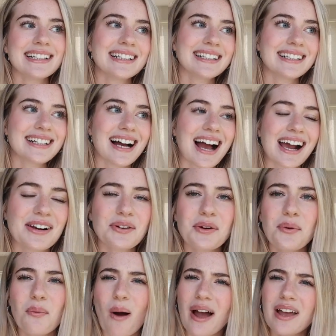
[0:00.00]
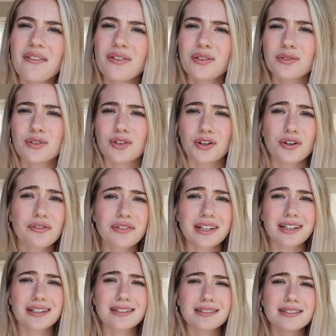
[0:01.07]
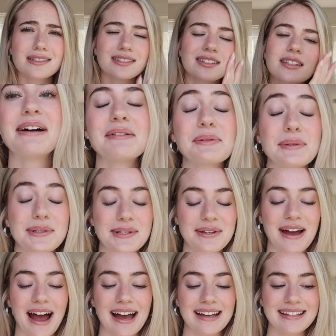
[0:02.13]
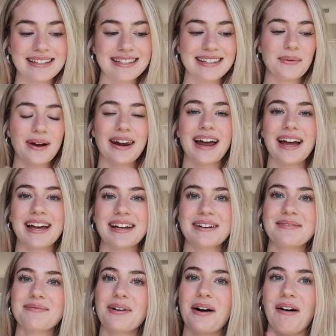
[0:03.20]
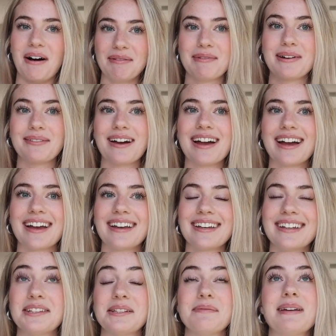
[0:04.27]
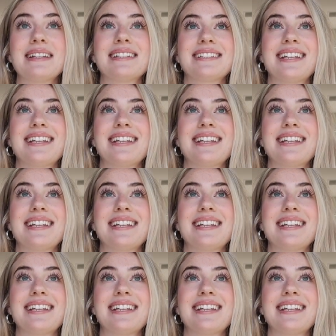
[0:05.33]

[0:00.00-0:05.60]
I don't know why I feel nervous. I will see you guys when I am on my way to the Humane